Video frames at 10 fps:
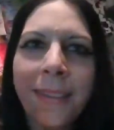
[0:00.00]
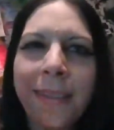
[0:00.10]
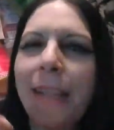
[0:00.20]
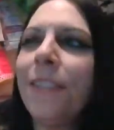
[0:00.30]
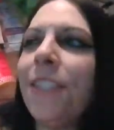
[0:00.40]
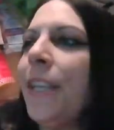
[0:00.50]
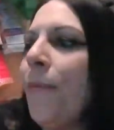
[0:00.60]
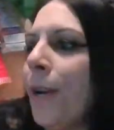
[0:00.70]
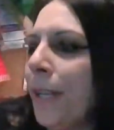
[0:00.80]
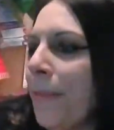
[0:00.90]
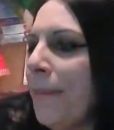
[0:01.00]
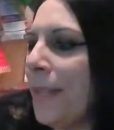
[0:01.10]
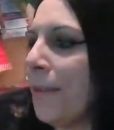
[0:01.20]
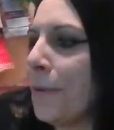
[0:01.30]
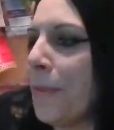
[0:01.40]
I'd see one and maybe
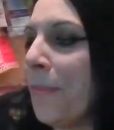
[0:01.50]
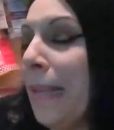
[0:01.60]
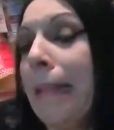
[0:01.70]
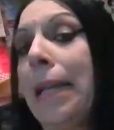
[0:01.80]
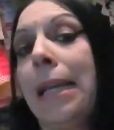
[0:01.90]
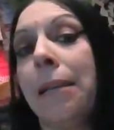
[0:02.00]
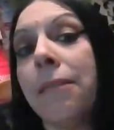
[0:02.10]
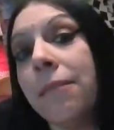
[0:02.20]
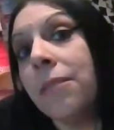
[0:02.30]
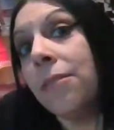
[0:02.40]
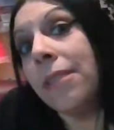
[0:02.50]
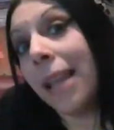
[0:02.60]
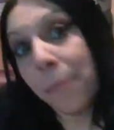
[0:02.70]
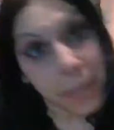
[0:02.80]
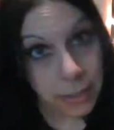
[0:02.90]
there wouldn't be like
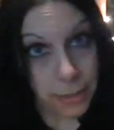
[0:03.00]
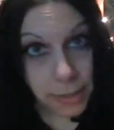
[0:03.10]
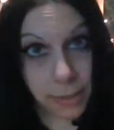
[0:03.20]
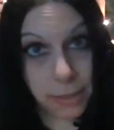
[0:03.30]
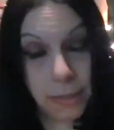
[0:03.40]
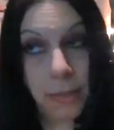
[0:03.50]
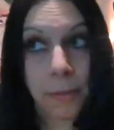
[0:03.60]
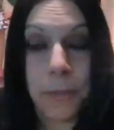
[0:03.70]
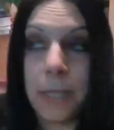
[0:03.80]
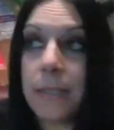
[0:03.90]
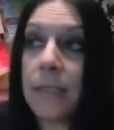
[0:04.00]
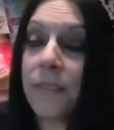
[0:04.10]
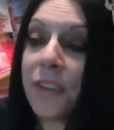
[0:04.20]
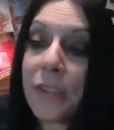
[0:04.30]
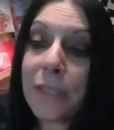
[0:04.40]
that many listens. And I realize it's
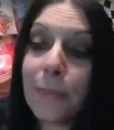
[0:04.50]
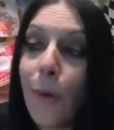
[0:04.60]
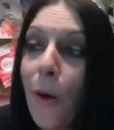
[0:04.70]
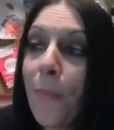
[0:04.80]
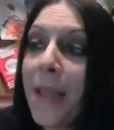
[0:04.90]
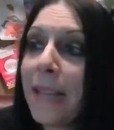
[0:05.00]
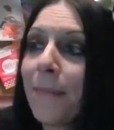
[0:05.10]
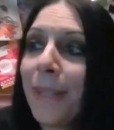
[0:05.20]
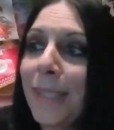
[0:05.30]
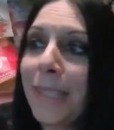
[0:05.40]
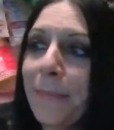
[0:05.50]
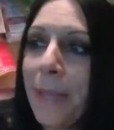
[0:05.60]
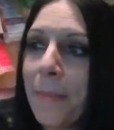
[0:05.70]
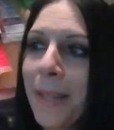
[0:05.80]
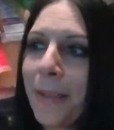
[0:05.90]
a very small band. But at the same
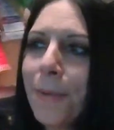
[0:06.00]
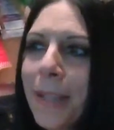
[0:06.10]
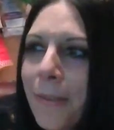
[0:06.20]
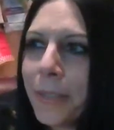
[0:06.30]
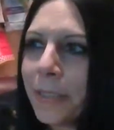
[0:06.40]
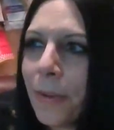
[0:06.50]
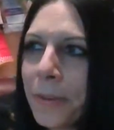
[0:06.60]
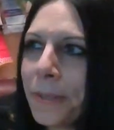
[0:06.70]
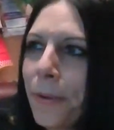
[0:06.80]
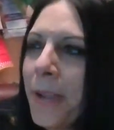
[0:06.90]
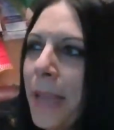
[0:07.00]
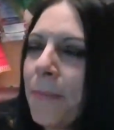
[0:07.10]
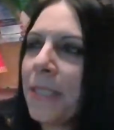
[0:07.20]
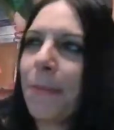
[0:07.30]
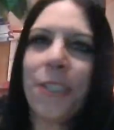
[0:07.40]
time, I'm like, well, I was all growing up,
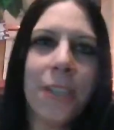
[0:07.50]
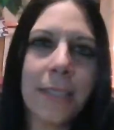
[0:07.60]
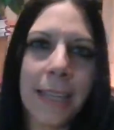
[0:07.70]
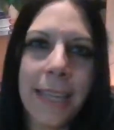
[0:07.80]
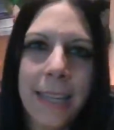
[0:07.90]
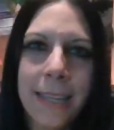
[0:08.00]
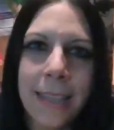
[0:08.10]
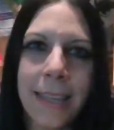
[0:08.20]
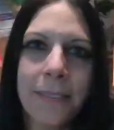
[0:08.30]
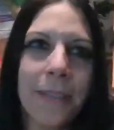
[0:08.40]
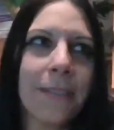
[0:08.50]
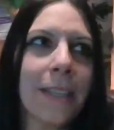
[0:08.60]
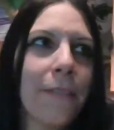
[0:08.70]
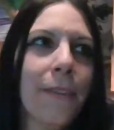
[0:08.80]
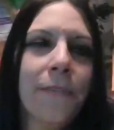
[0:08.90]
especially as a kid, like when I was
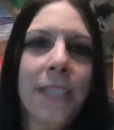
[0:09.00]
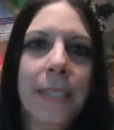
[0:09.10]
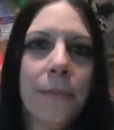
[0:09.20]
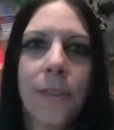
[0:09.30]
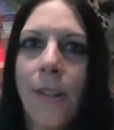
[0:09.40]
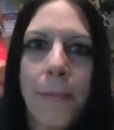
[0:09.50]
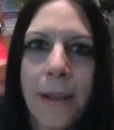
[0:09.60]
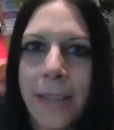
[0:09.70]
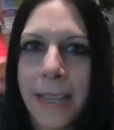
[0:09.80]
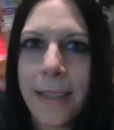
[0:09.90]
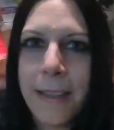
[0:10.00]
like 15, it was all about like